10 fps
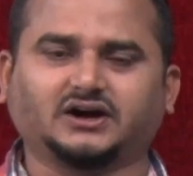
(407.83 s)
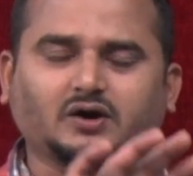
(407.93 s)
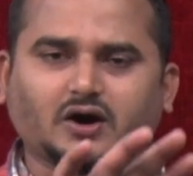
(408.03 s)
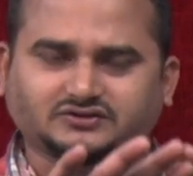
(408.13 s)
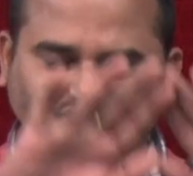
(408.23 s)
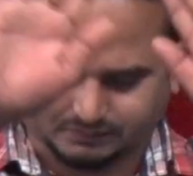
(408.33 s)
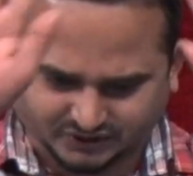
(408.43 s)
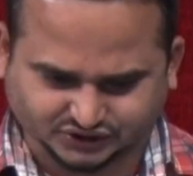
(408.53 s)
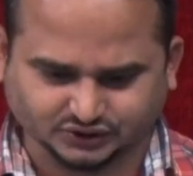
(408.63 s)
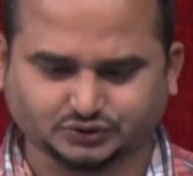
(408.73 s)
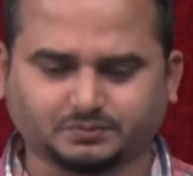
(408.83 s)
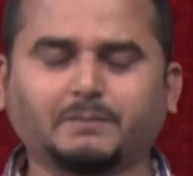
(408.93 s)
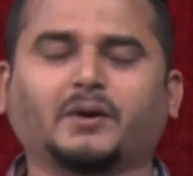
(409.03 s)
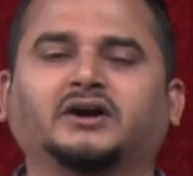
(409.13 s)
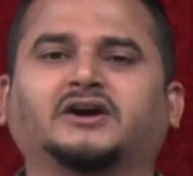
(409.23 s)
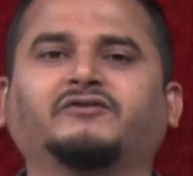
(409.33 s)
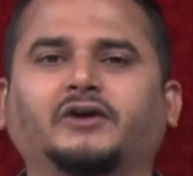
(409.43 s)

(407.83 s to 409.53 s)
that logic must and should be part of